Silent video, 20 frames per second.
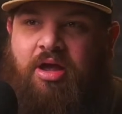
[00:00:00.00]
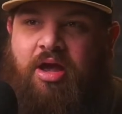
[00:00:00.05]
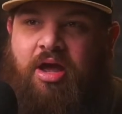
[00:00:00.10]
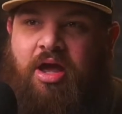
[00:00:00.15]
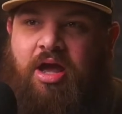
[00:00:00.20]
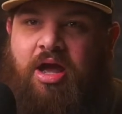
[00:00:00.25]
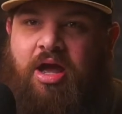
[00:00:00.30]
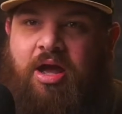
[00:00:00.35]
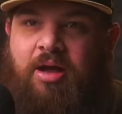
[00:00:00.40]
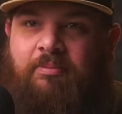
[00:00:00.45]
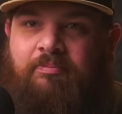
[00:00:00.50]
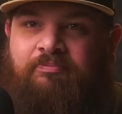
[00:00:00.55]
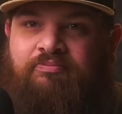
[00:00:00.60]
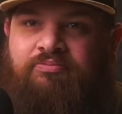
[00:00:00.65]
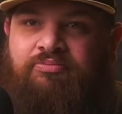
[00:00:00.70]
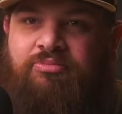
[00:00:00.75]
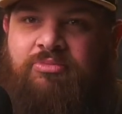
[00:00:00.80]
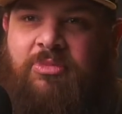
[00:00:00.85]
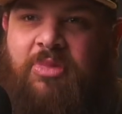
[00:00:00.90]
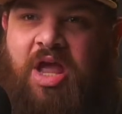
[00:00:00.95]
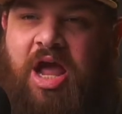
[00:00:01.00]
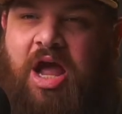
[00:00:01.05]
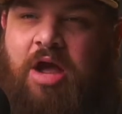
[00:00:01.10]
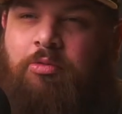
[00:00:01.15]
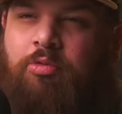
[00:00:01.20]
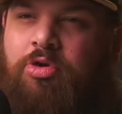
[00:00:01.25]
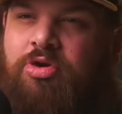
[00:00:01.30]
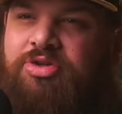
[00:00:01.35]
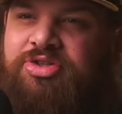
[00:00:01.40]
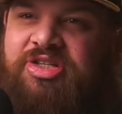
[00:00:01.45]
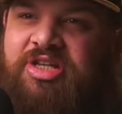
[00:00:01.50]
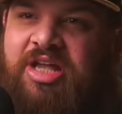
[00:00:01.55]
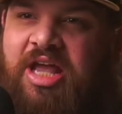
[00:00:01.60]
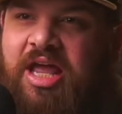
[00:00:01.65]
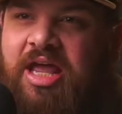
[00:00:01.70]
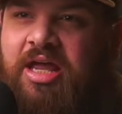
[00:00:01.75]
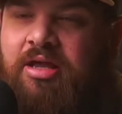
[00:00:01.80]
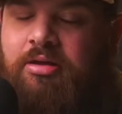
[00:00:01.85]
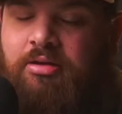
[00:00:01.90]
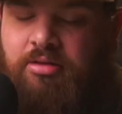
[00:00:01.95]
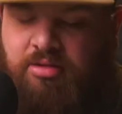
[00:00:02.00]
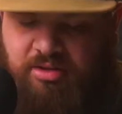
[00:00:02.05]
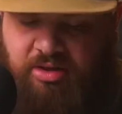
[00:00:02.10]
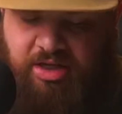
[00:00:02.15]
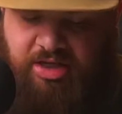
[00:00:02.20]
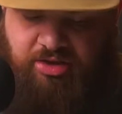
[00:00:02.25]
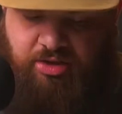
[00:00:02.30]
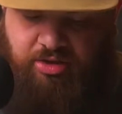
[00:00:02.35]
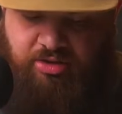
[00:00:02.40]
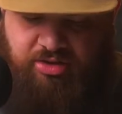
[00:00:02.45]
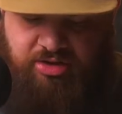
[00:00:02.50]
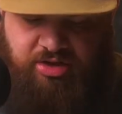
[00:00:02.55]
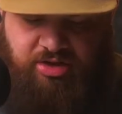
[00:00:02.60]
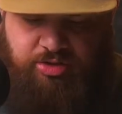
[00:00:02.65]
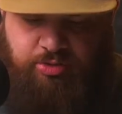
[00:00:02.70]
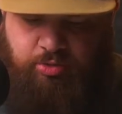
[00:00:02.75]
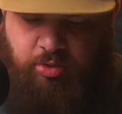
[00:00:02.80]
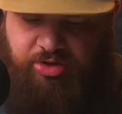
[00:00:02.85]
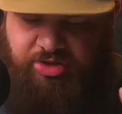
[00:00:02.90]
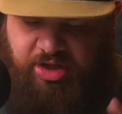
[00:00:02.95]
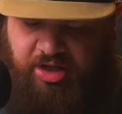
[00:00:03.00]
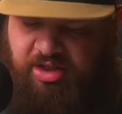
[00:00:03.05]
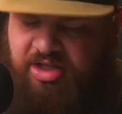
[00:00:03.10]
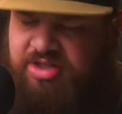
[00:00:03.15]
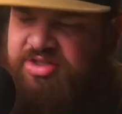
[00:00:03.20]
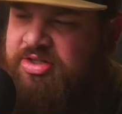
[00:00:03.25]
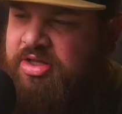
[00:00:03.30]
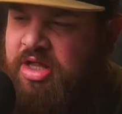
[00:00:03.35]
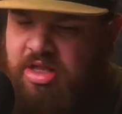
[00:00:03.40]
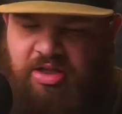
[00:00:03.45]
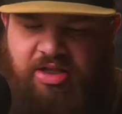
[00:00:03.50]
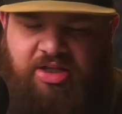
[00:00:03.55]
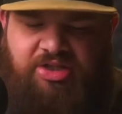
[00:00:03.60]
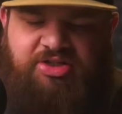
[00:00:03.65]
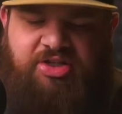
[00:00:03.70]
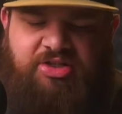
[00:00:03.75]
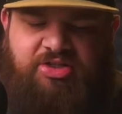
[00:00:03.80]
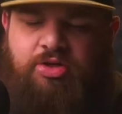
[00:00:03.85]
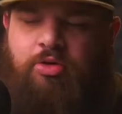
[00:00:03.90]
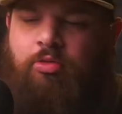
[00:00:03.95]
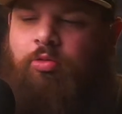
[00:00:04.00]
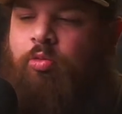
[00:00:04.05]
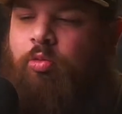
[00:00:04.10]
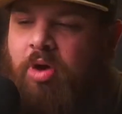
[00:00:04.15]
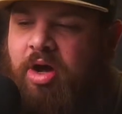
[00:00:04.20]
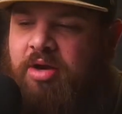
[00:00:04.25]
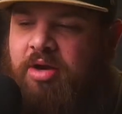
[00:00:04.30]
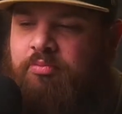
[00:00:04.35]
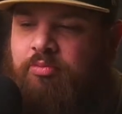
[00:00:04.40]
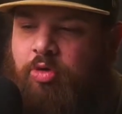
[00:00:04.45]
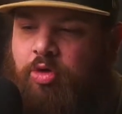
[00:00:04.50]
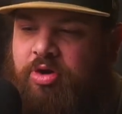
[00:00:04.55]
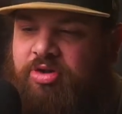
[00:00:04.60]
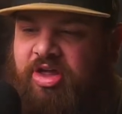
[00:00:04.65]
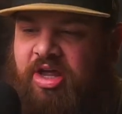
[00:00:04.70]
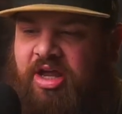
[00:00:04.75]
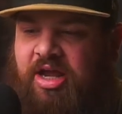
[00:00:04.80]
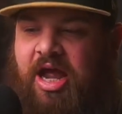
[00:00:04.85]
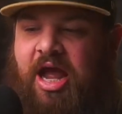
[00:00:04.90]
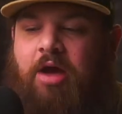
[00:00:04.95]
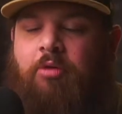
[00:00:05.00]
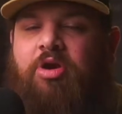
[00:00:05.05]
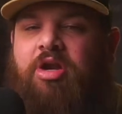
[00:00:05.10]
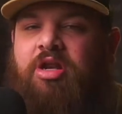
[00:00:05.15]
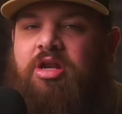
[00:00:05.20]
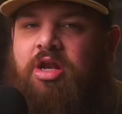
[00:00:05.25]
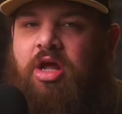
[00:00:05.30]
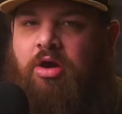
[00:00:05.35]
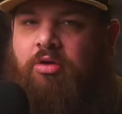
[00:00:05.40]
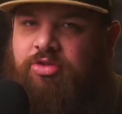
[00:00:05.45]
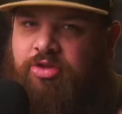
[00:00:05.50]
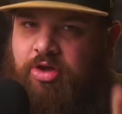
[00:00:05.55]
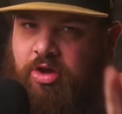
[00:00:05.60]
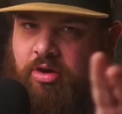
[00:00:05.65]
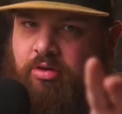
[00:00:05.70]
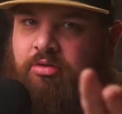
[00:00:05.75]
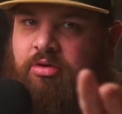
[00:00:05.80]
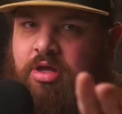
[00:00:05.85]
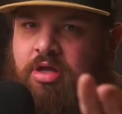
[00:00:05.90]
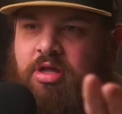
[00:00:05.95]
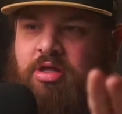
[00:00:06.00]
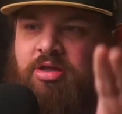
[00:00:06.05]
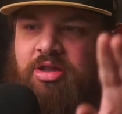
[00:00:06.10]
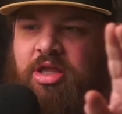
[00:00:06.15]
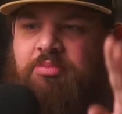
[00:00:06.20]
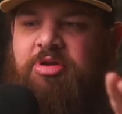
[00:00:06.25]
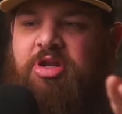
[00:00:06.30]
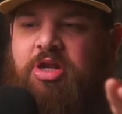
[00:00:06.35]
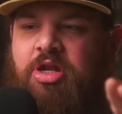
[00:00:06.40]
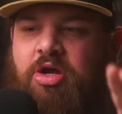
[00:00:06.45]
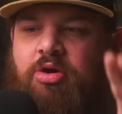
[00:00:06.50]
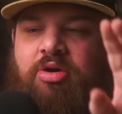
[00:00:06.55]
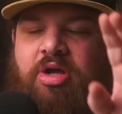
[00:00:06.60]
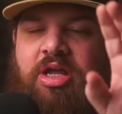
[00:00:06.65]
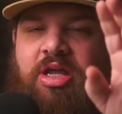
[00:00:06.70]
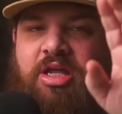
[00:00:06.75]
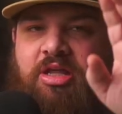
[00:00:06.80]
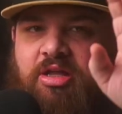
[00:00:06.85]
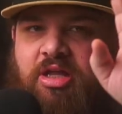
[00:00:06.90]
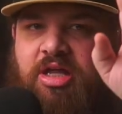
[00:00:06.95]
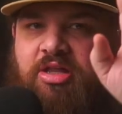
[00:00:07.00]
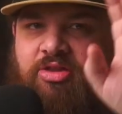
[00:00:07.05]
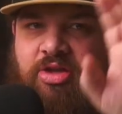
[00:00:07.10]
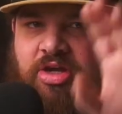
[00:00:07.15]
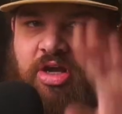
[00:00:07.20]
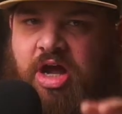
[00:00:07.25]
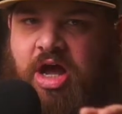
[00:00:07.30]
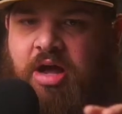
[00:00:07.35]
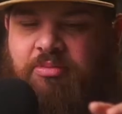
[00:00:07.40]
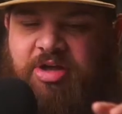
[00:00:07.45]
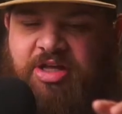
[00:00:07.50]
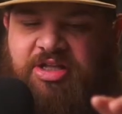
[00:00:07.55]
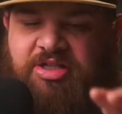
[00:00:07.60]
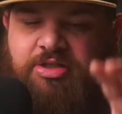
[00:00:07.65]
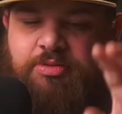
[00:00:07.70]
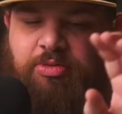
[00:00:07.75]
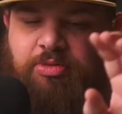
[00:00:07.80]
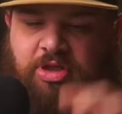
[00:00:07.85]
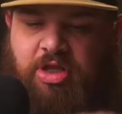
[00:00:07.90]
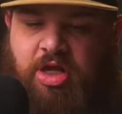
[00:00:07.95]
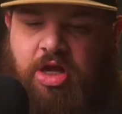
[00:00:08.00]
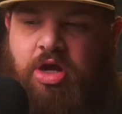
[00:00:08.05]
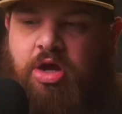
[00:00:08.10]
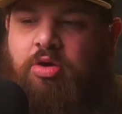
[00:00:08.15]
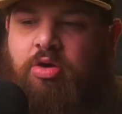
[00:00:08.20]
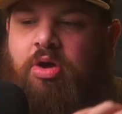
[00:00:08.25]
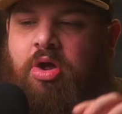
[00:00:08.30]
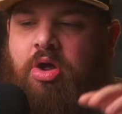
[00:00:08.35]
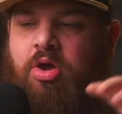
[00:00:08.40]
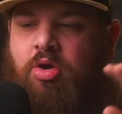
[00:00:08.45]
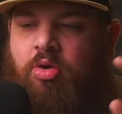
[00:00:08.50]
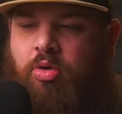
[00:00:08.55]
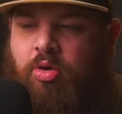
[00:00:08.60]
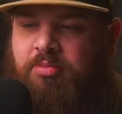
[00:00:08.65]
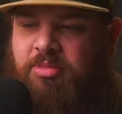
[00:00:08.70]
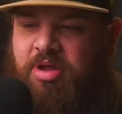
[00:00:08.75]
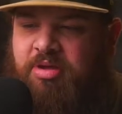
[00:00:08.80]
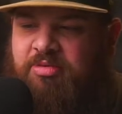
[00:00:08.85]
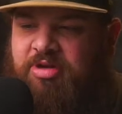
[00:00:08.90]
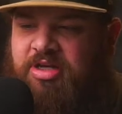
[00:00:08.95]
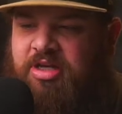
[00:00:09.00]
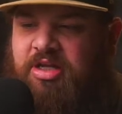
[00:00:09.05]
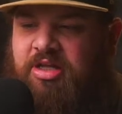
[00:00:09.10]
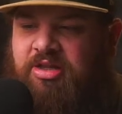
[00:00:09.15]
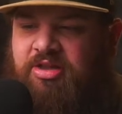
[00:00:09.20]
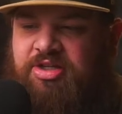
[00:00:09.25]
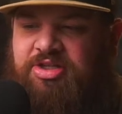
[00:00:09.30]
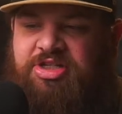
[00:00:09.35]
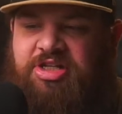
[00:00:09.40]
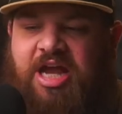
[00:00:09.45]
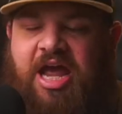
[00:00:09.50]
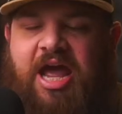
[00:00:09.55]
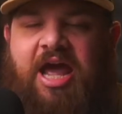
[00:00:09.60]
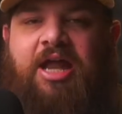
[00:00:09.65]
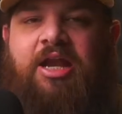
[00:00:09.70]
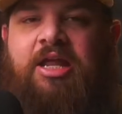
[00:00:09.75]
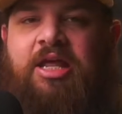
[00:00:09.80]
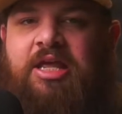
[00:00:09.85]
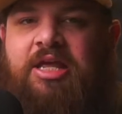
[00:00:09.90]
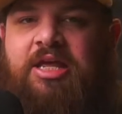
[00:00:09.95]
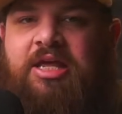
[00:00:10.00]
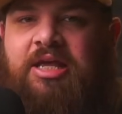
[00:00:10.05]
I will say, like, there's one thing. Let's listen to one more thing. I want to know, though. Let me know in the comments below, or maybe in the chat.